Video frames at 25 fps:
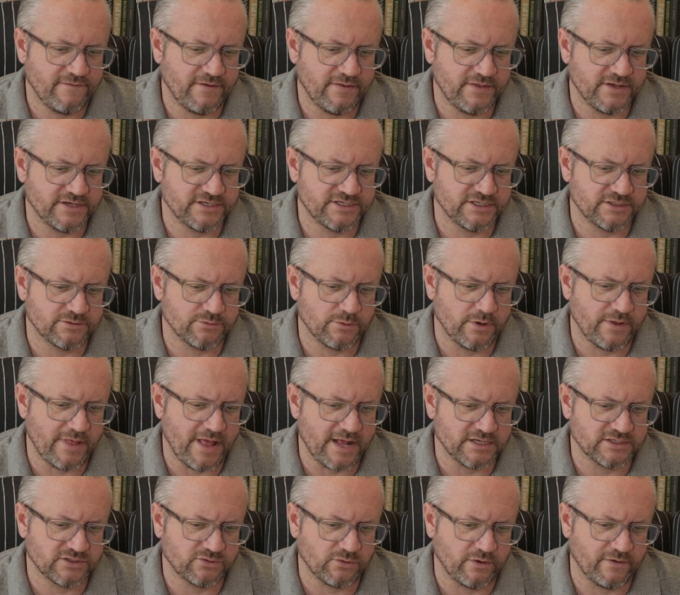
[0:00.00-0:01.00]
and this is where
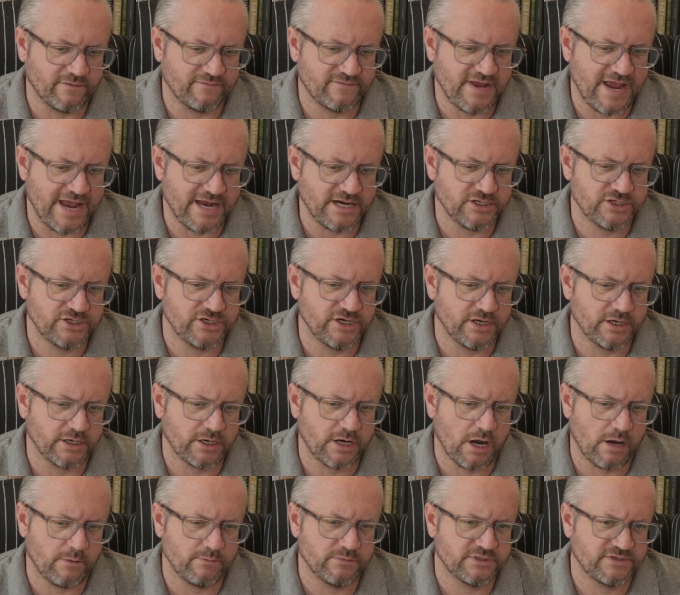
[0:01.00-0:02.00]
that sort of tension
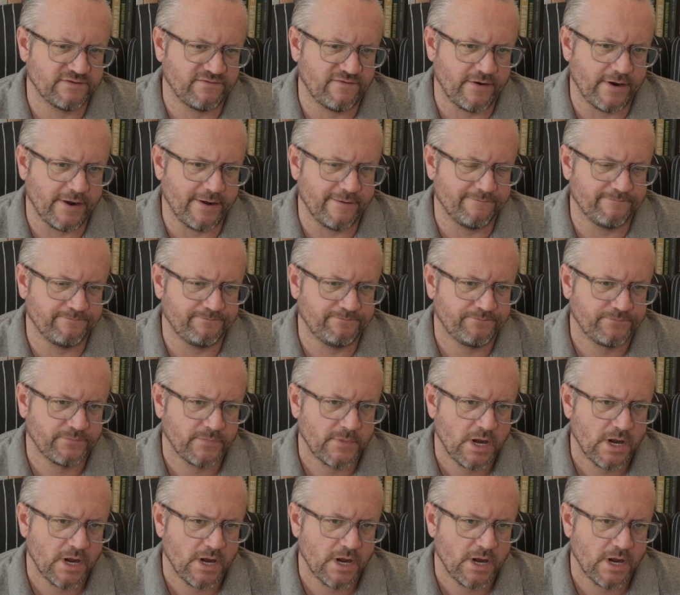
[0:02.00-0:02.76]
comes from,